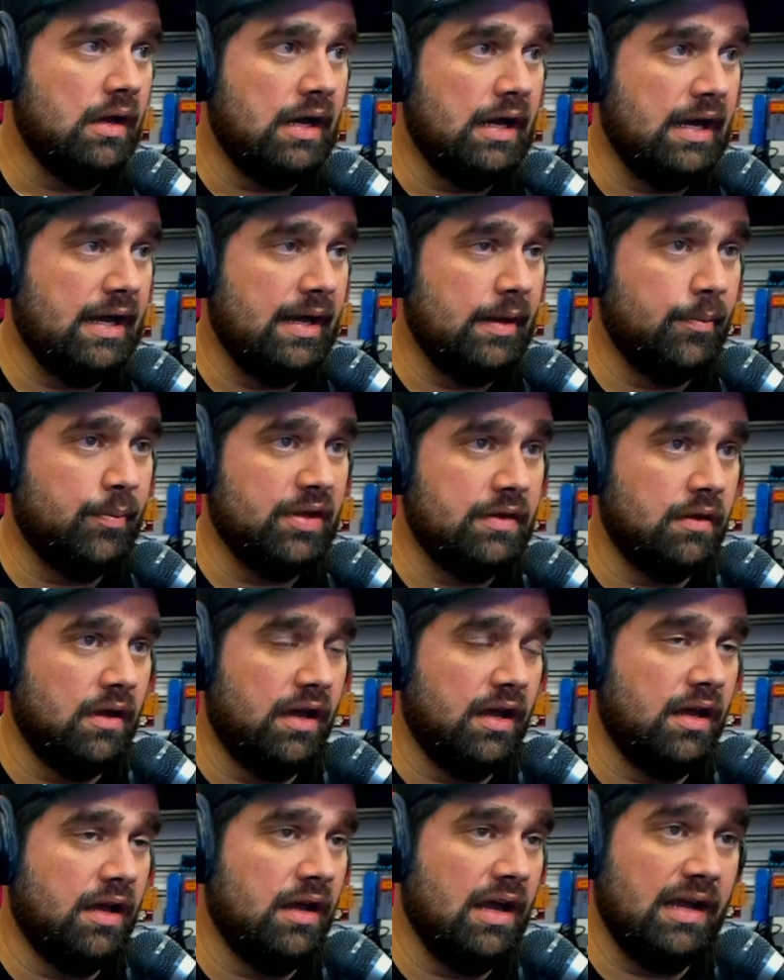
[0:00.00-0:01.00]
uh, but
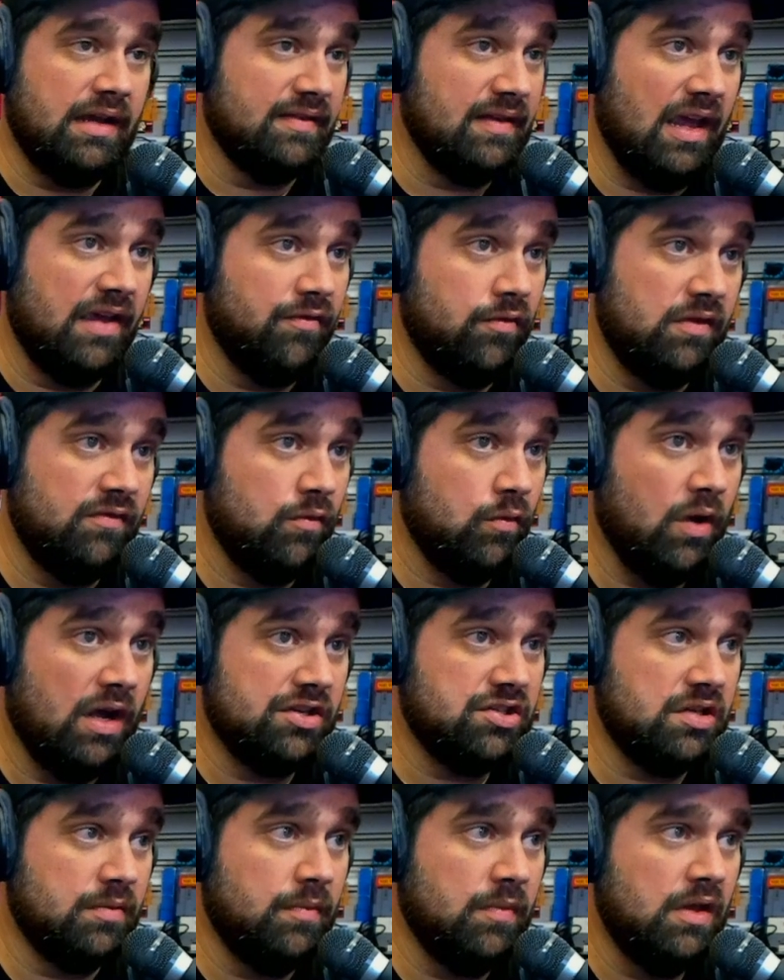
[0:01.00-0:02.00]
because uh, I haven't even
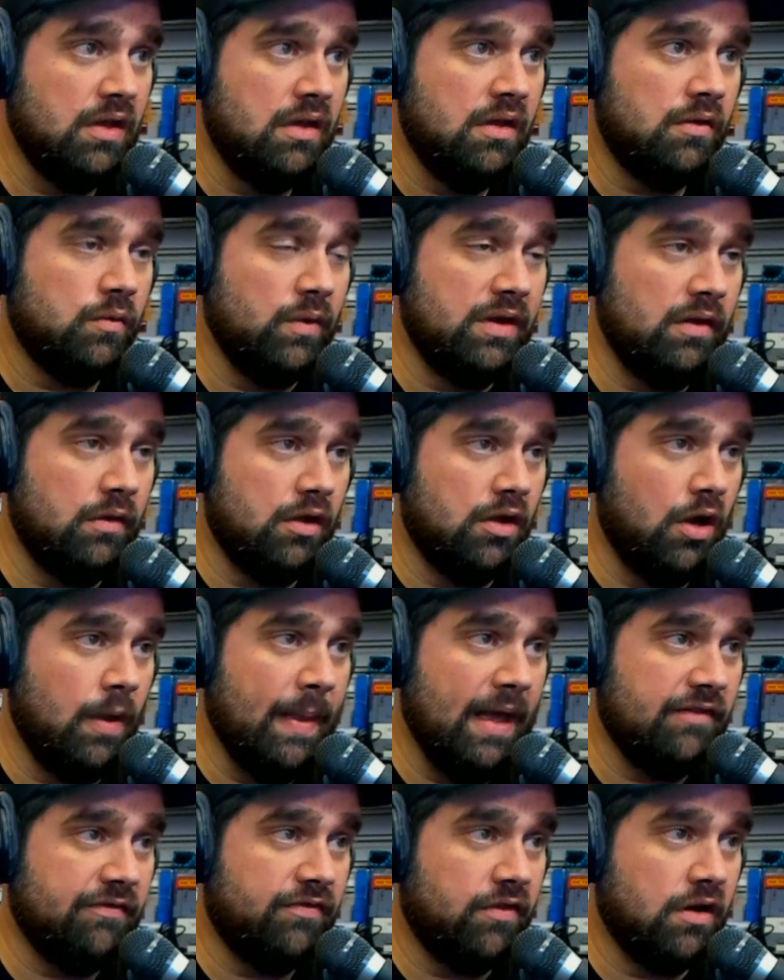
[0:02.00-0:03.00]
watched them, re gone
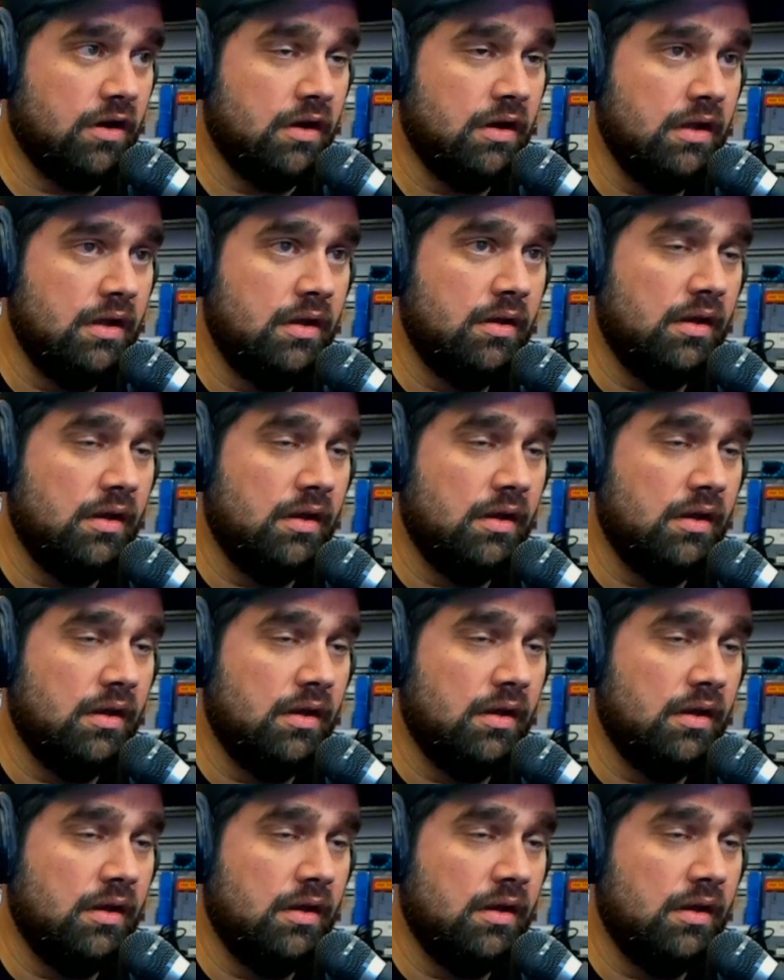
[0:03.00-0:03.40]
that far.